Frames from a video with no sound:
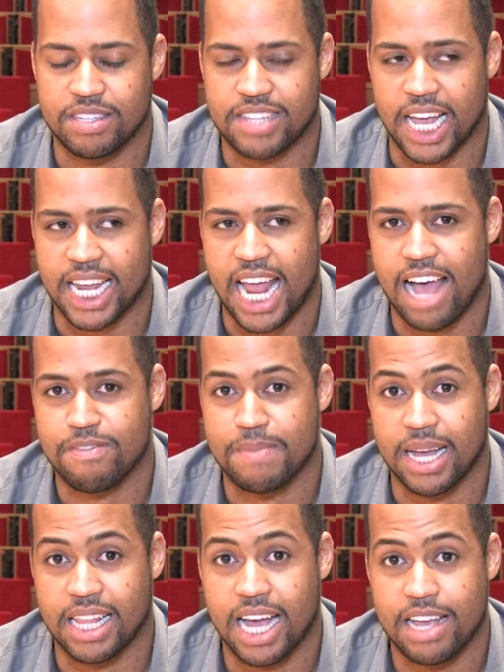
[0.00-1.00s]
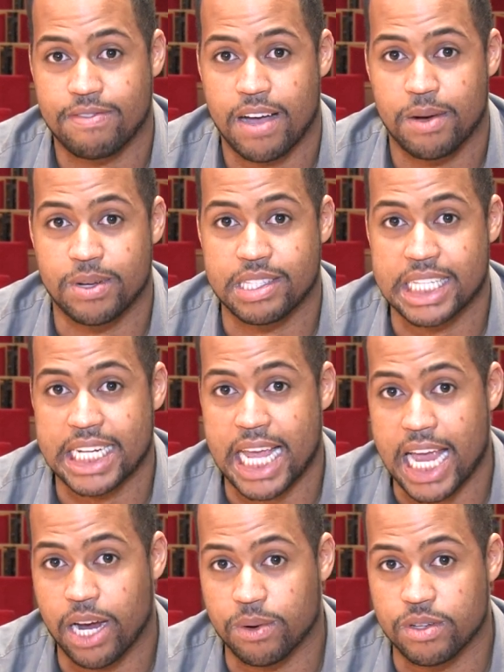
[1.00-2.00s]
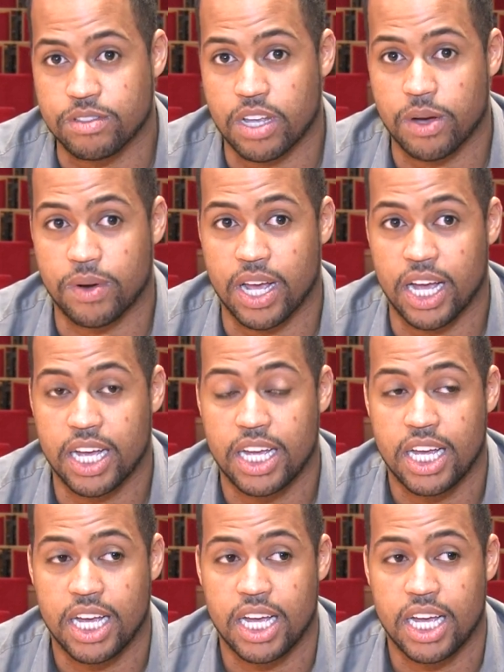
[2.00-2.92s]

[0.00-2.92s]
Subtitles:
the second half of my life, I was in Arizona.